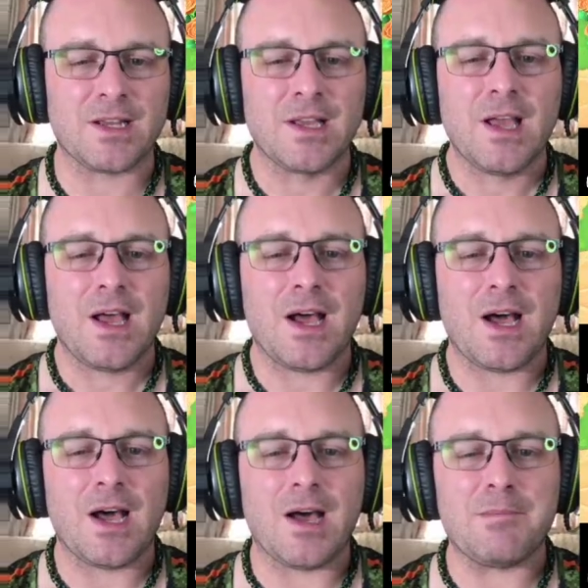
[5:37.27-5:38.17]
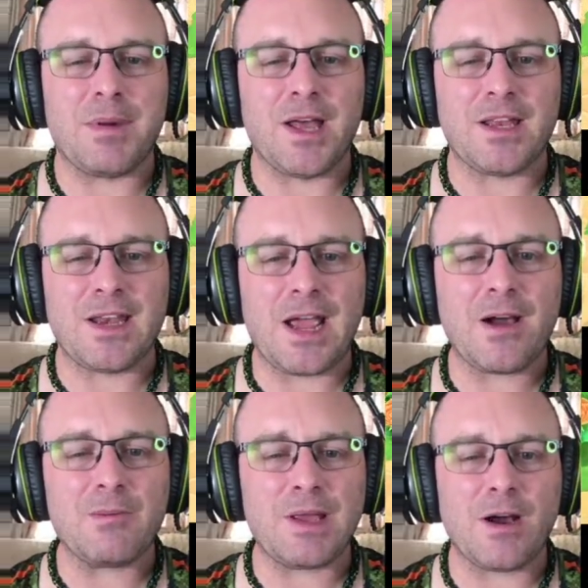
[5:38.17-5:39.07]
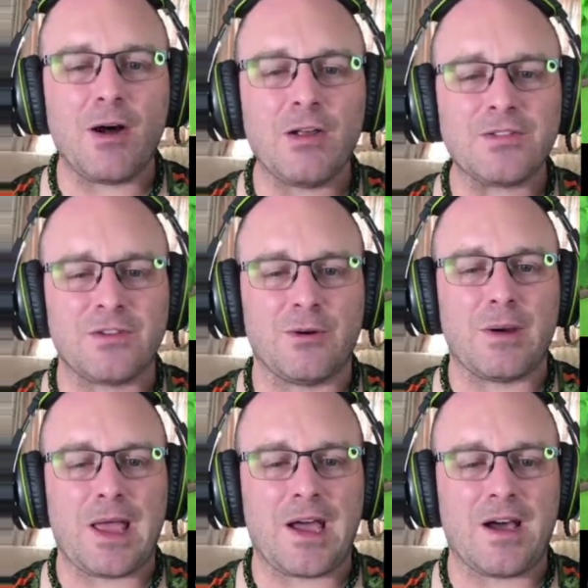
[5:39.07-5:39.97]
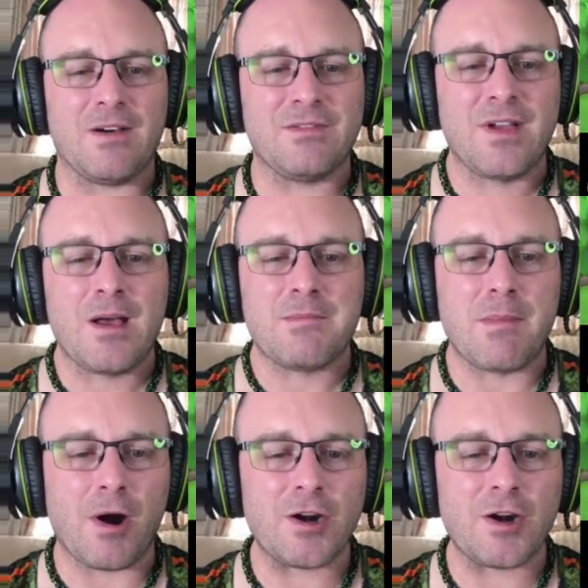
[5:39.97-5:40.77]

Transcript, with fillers: Uh, but now we also have Margie